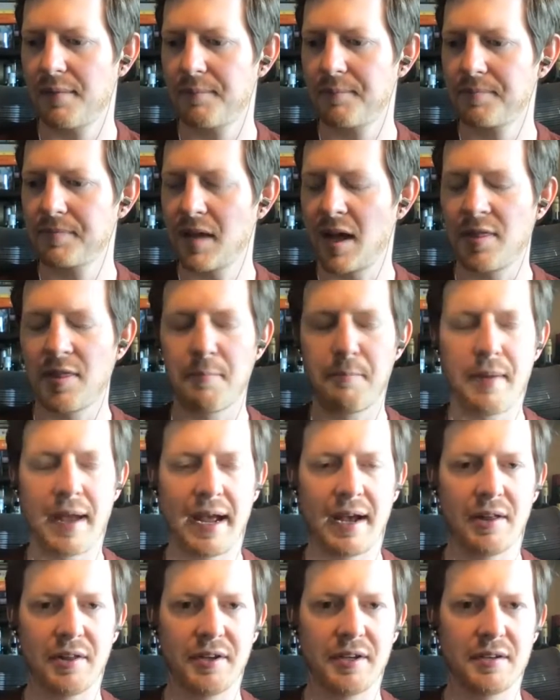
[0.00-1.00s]
on the
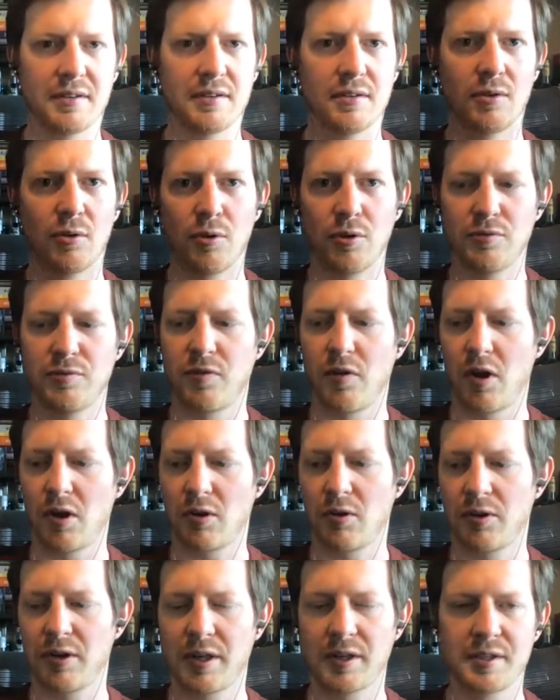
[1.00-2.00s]
palate, Old
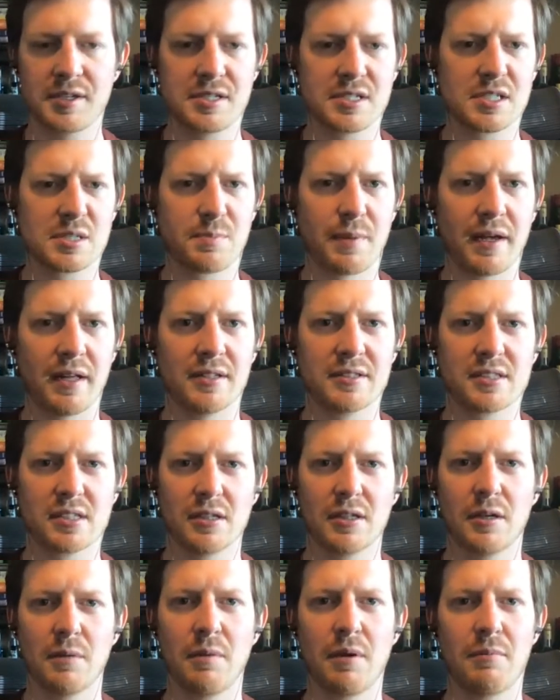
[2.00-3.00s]
Foghorn at least is balanced a
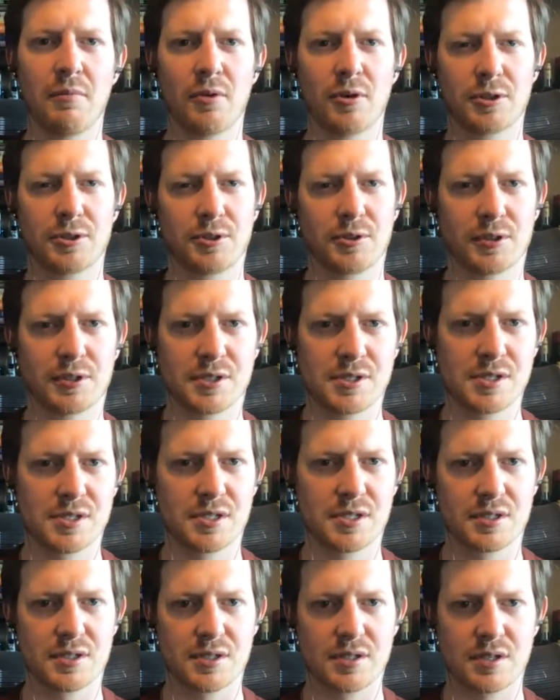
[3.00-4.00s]
little bit more towards
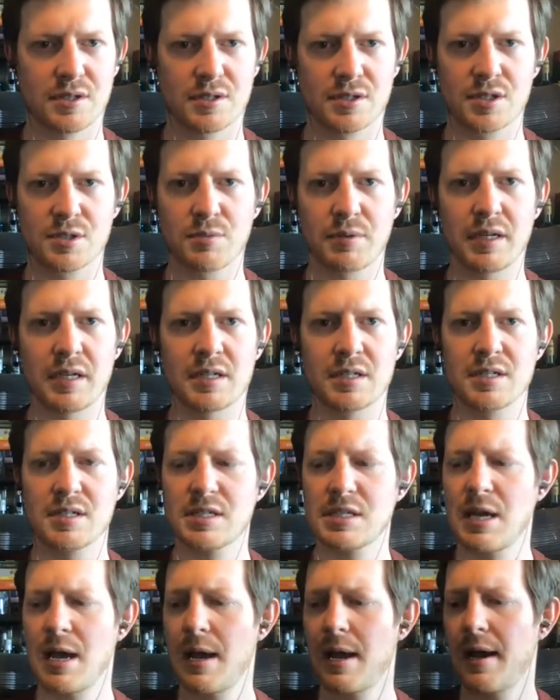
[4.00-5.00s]

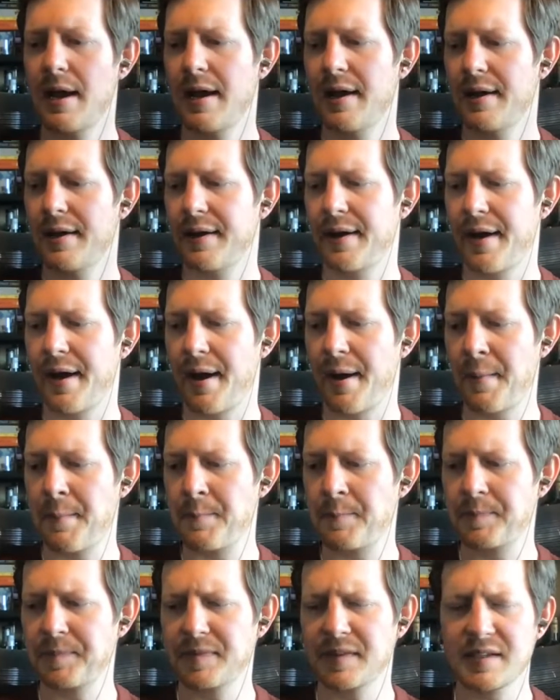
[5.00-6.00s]
sweetness.
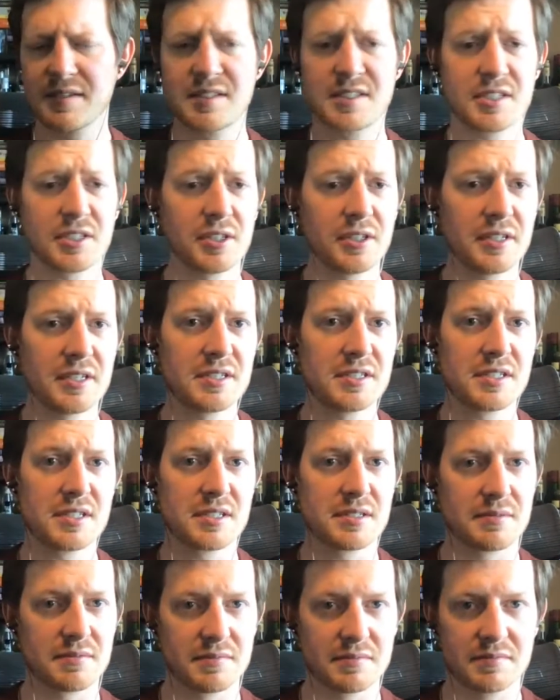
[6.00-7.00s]
Still
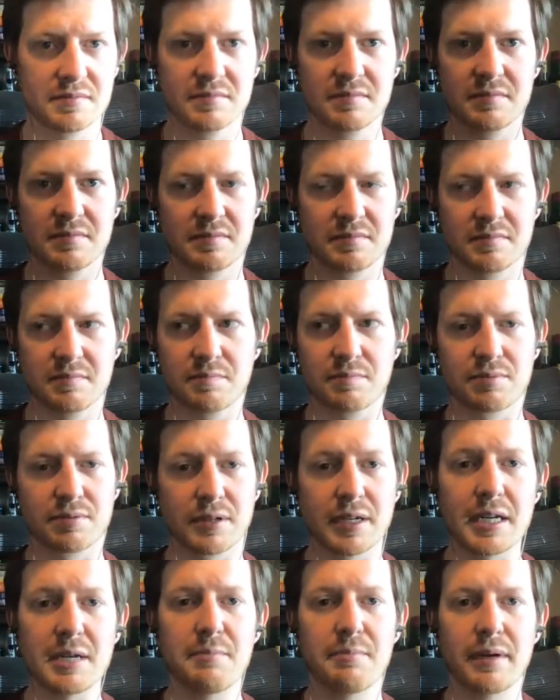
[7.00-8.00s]
is
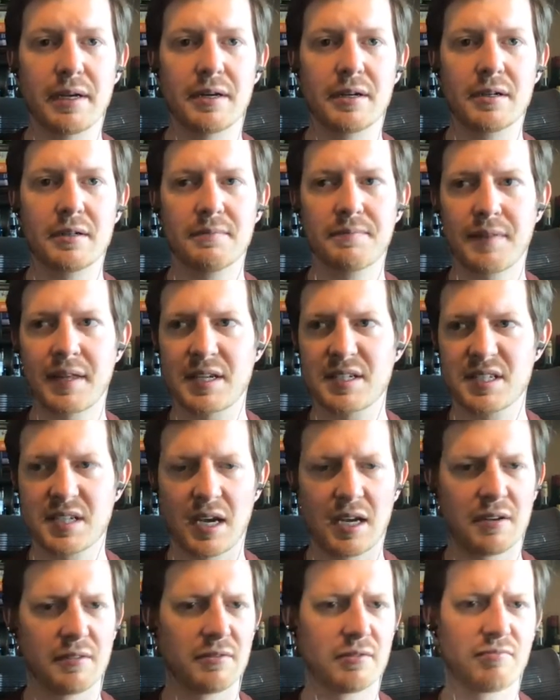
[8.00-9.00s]
pretty bitter, has
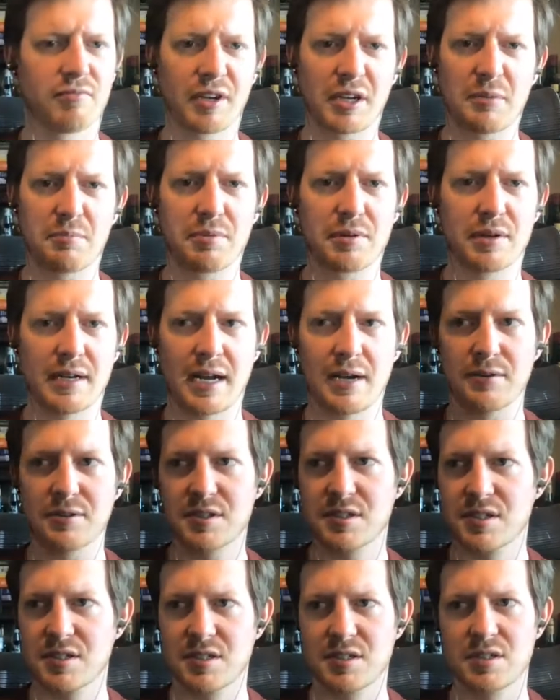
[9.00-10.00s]
kind of like a
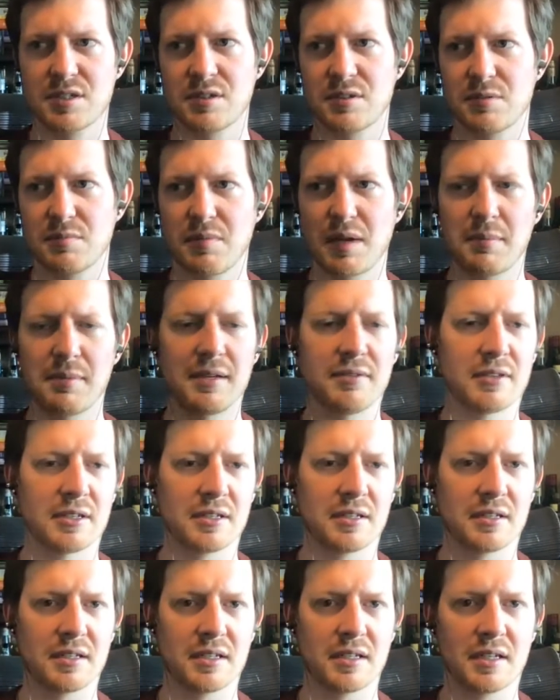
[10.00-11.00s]
pronounced to maybe
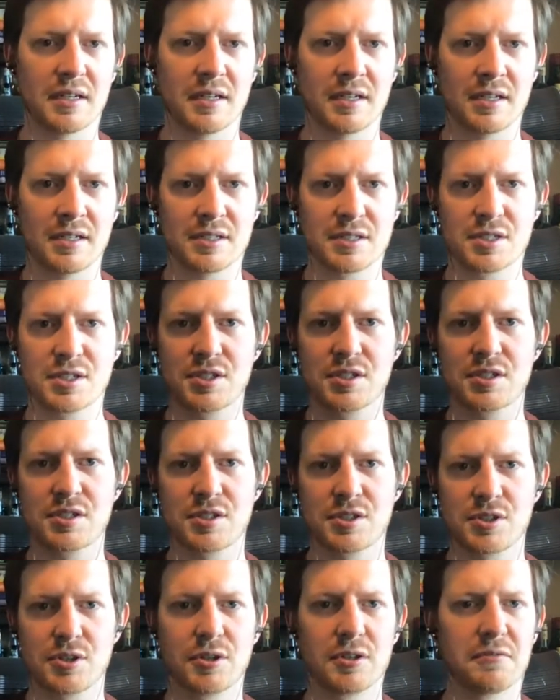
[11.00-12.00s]
even an
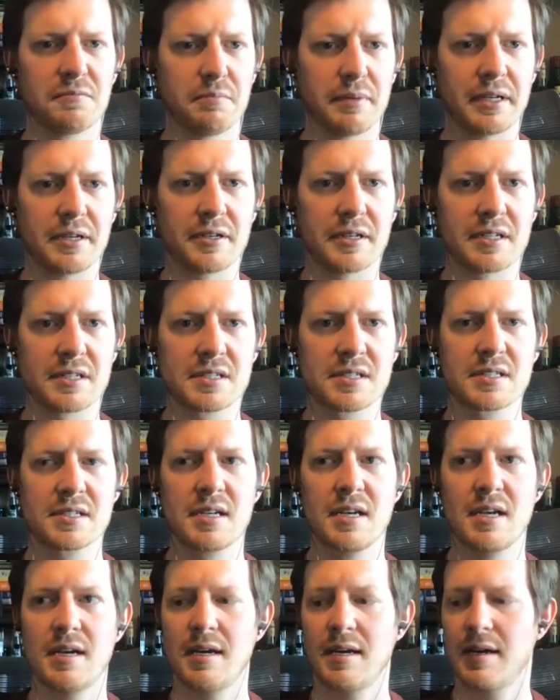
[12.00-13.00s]
assertive bitterness.
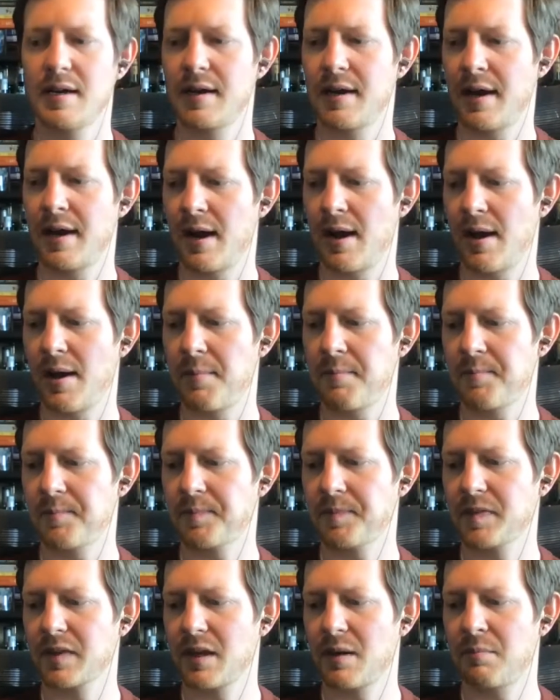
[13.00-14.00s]

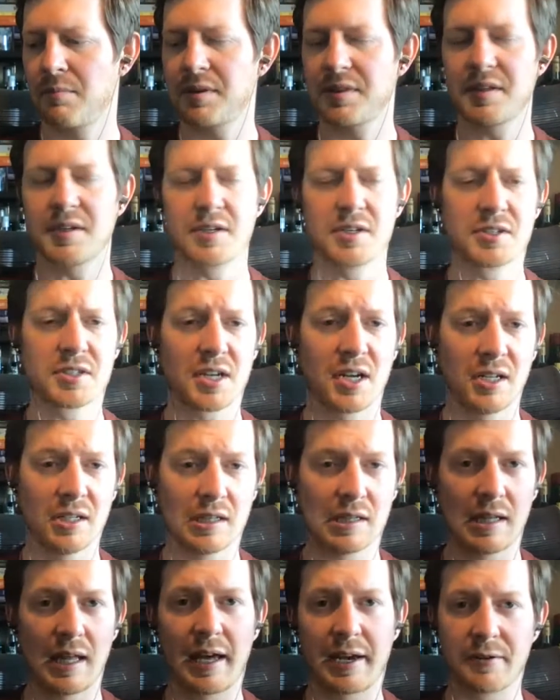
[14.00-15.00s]
But there's a
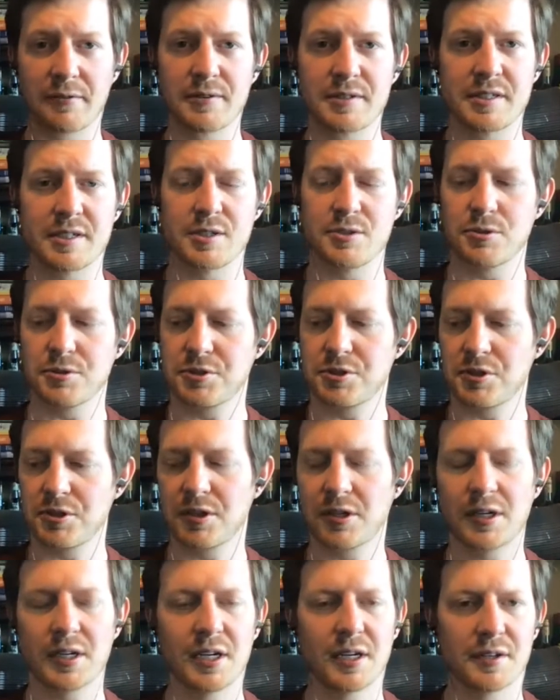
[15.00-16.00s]
lot of residual
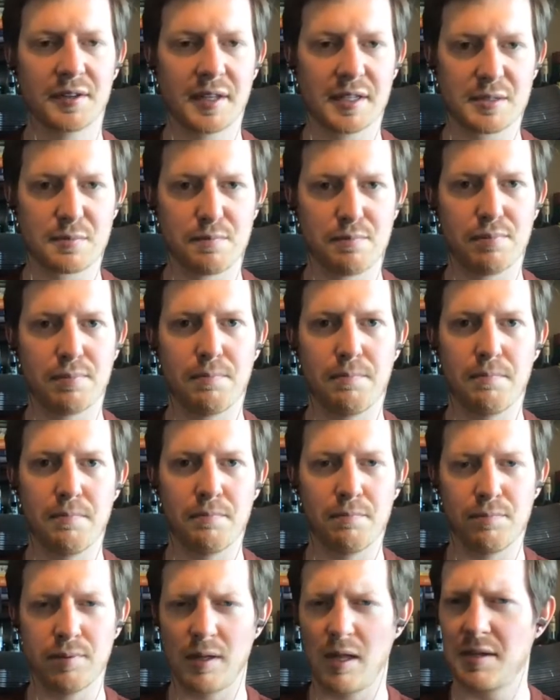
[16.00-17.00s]
sugar here that's
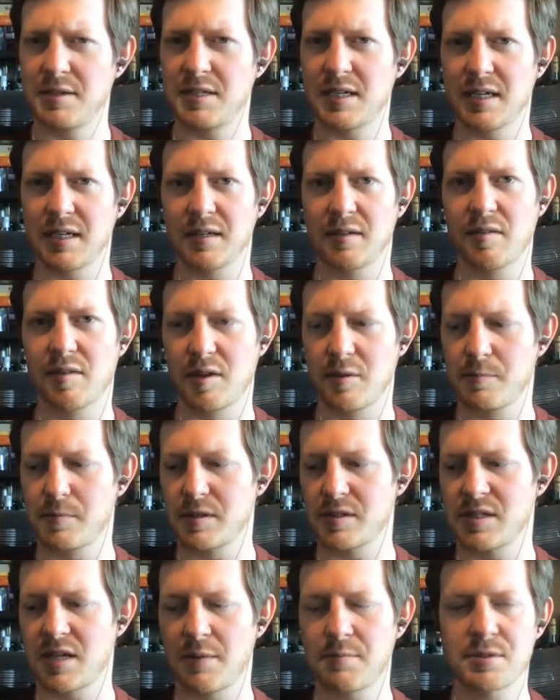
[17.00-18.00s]
blunting the
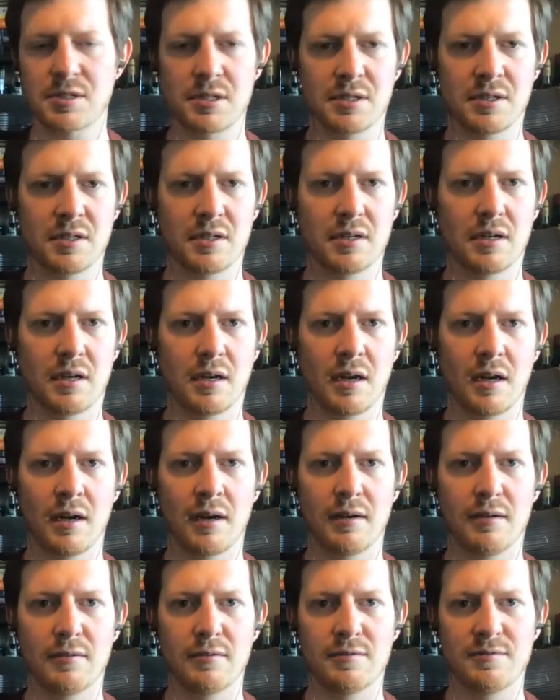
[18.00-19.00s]
perception
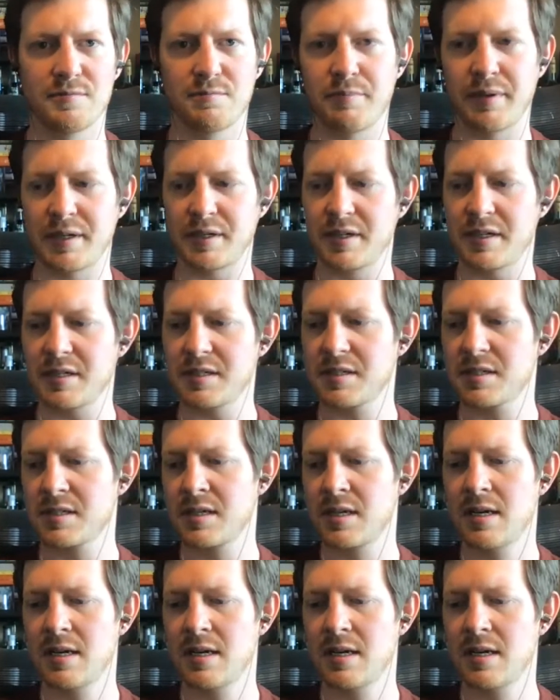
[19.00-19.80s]
of bitterness.